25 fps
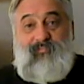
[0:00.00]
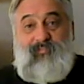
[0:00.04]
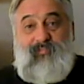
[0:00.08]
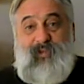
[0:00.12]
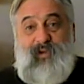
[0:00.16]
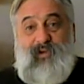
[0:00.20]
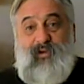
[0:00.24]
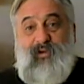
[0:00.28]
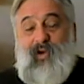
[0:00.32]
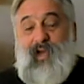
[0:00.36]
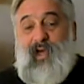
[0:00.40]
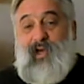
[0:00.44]

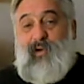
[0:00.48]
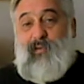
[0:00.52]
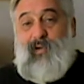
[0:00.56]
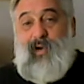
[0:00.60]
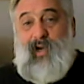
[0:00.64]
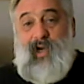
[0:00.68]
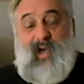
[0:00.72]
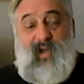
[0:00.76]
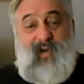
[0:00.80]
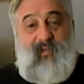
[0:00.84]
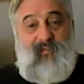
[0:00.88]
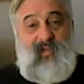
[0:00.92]
You don't like
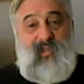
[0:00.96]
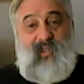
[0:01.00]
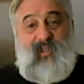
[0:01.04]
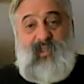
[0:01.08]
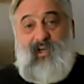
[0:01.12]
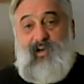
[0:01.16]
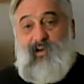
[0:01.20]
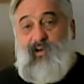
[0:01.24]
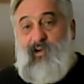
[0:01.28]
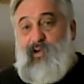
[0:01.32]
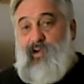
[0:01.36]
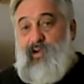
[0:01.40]
what I have to
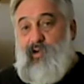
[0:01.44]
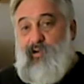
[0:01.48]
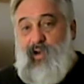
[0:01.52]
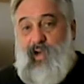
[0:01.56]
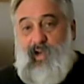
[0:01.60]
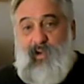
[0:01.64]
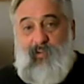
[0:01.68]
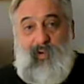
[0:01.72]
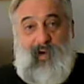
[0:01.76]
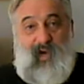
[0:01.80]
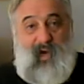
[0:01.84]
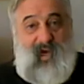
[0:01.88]
sell, you don't
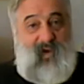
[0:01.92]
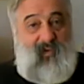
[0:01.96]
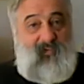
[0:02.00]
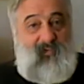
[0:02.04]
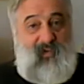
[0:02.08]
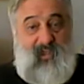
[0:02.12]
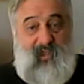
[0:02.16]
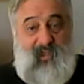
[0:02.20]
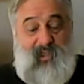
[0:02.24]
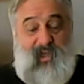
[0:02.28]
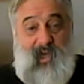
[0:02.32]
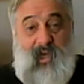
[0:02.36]
like what I have
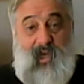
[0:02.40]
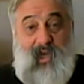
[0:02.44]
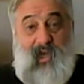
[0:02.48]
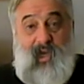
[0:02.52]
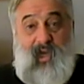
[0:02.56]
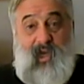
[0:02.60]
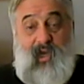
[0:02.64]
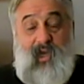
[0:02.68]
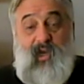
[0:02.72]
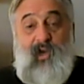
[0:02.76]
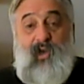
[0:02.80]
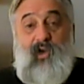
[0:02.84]
to
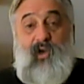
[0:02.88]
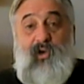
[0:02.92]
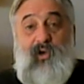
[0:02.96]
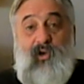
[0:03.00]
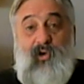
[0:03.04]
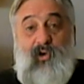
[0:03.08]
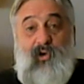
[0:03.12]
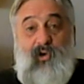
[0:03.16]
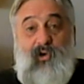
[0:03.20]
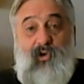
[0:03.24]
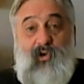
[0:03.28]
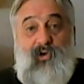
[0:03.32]
say,
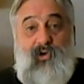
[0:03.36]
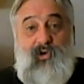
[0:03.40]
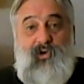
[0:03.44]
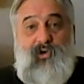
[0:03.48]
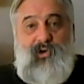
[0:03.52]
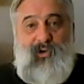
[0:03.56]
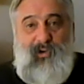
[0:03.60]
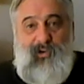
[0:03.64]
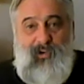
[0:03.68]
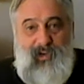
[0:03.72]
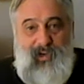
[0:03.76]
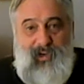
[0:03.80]

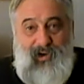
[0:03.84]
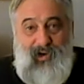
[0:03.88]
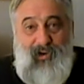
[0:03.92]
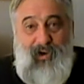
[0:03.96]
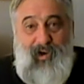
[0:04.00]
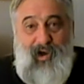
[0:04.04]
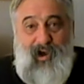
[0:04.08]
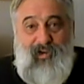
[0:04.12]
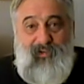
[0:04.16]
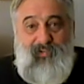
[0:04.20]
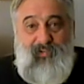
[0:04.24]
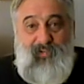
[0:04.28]
turn it
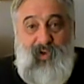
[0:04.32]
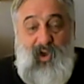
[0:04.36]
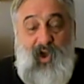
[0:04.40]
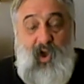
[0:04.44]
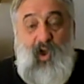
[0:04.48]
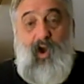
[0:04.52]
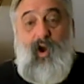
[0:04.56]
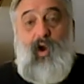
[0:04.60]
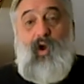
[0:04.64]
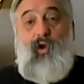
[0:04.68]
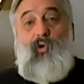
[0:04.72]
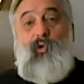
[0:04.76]
off.
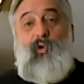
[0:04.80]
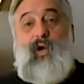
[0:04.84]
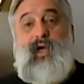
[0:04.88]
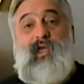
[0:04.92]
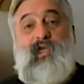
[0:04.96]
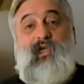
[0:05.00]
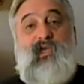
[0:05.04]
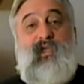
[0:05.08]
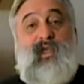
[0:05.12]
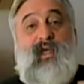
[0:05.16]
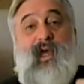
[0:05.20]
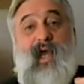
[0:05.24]
Oh,
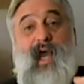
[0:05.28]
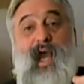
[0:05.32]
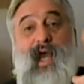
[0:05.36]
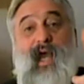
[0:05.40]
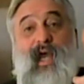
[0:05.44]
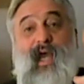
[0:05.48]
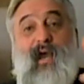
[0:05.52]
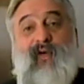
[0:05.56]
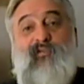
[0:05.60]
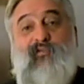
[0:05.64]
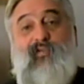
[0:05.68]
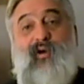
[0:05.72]
and to the
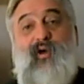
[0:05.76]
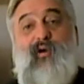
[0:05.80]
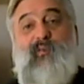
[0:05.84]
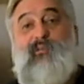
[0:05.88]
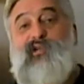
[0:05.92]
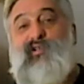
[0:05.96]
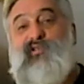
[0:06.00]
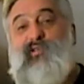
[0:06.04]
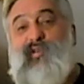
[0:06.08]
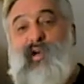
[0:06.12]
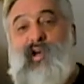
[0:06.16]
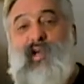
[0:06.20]
guy,
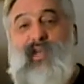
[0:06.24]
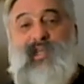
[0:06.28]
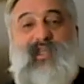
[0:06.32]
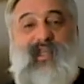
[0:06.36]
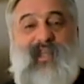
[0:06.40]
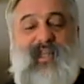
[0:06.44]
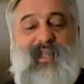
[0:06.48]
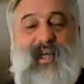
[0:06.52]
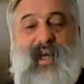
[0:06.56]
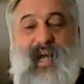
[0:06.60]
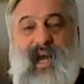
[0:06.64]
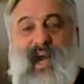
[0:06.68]
and
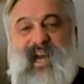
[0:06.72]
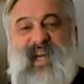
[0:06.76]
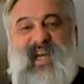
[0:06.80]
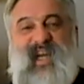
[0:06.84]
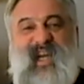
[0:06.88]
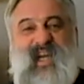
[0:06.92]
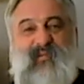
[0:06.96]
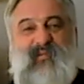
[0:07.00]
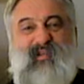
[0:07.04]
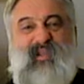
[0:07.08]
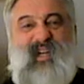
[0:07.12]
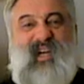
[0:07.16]
to the guy that
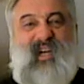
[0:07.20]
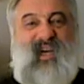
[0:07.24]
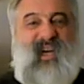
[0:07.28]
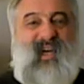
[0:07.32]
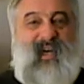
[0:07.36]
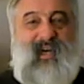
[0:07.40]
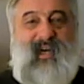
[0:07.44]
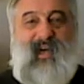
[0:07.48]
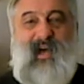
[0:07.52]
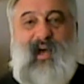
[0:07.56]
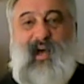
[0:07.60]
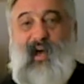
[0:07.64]
keeps
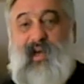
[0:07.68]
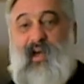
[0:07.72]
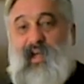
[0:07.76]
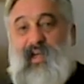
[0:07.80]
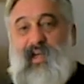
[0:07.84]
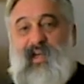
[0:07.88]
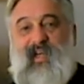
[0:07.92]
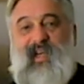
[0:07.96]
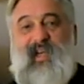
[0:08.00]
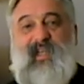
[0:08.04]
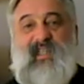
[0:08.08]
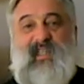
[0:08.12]
clicking
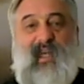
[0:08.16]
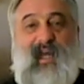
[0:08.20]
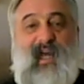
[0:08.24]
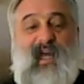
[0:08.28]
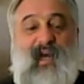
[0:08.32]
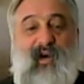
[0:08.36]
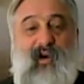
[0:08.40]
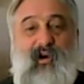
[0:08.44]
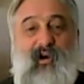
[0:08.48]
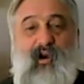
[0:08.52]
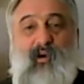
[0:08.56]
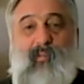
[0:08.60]

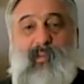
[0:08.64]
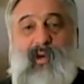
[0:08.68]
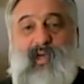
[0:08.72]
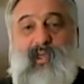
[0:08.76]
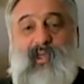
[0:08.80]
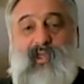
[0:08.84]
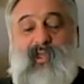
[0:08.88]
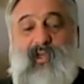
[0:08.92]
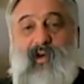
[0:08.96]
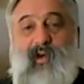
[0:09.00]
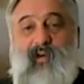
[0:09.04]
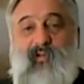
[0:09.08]
dislike on all my
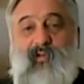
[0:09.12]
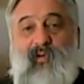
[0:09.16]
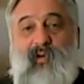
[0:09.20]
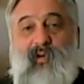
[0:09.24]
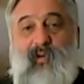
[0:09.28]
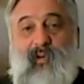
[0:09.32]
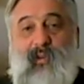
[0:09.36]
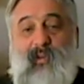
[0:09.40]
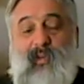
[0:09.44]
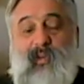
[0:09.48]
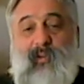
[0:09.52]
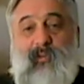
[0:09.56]
stuff,
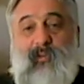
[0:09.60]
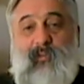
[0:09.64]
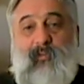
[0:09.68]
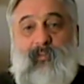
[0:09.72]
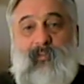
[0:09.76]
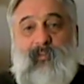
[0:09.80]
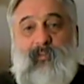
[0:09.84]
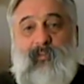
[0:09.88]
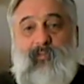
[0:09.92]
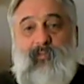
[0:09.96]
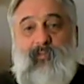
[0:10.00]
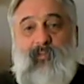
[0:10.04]

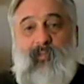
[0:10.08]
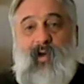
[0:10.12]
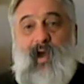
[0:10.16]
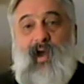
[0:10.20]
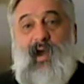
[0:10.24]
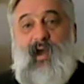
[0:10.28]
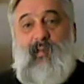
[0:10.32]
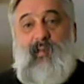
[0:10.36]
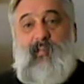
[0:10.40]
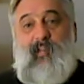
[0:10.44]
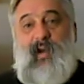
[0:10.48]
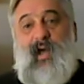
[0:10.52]

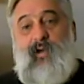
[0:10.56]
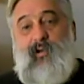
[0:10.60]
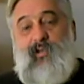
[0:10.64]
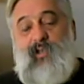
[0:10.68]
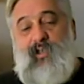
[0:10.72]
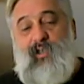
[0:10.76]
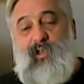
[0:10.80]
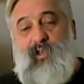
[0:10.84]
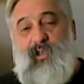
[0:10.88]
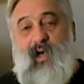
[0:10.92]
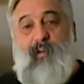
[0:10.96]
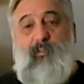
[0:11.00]
I am
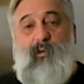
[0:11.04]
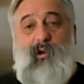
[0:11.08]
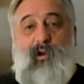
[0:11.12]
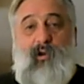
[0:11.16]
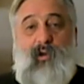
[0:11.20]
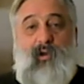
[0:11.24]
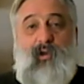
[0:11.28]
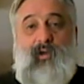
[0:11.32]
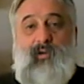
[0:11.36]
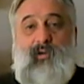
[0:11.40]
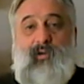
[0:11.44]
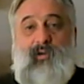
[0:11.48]
now
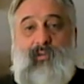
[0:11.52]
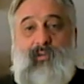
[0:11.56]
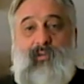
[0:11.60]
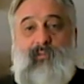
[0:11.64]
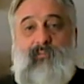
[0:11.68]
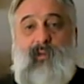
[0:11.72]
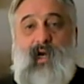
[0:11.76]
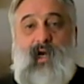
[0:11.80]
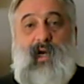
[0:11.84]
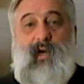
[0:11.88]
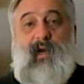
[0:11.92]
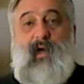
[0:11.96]
double
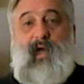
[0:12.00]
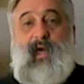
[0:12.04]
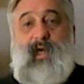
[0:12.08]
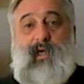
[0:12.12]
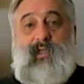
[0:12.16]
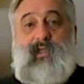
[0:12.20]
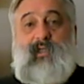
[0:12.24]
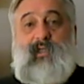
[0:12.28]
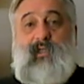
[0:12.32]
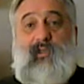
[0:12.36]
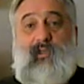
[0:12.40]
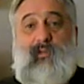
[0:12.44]
my
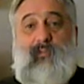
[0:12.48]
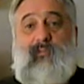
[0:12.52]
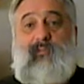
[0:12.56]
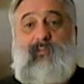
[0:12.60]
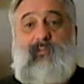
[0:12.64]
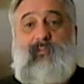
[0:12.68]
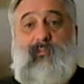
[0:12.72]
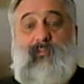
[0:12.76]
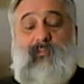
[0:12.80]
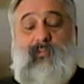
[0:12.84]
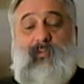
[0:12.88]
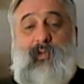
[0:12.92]
likes.
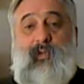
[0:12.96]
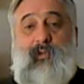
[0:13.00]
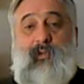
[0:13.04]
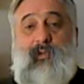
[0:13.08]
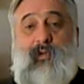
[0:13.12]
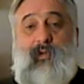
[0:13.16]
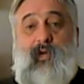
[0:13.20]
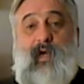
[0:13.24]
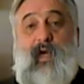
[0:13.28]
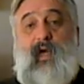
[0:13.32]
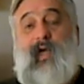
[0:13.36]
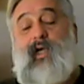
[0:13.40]

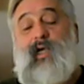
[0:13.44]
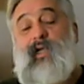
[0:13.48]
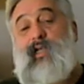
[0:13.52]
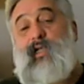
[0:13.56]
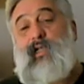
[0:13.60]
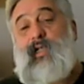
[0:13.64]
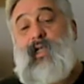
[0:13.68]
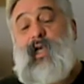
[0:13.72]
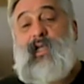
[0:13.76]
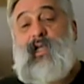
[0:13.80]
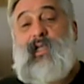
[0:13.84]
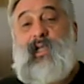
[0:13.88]
I'd like to
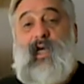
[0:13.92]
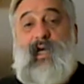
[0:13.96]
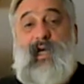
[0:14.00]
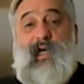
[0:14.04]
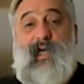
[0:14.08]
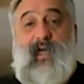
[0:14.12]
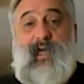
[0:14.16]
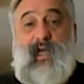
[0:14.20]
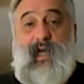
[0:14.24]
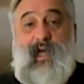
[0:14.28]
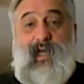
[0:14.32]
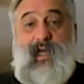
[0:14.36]
thank that
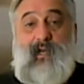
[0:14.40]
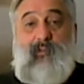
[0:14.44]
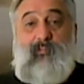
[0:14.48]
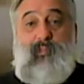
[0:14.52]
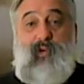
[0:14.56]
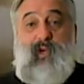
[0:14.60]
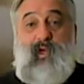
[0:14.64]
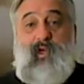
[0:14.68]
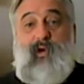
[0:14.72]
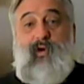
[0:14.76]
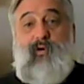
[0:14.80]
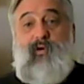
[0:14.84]
Canadian
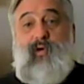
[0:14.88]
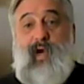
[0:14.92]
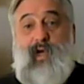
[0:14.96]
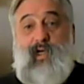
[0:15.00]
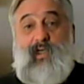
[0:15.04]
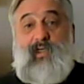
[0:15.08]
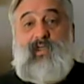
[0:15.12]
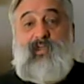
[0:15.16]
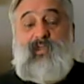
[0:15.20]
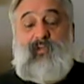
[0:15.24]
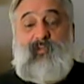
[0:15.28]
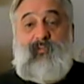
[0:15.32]

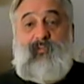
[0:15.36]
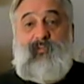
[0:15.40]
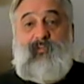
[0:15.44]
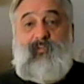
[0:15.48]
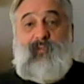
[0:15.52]
POS.